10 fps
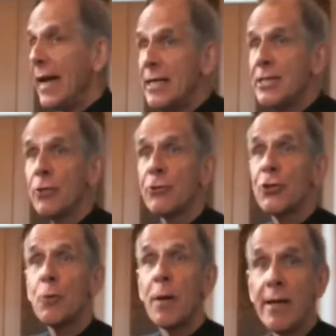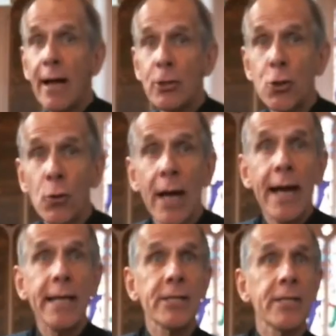It is still supernatural.
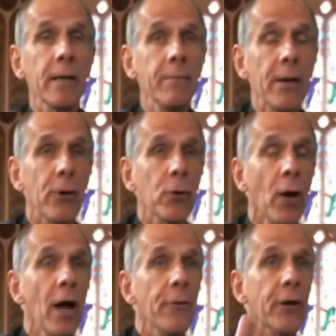It is still a miracle.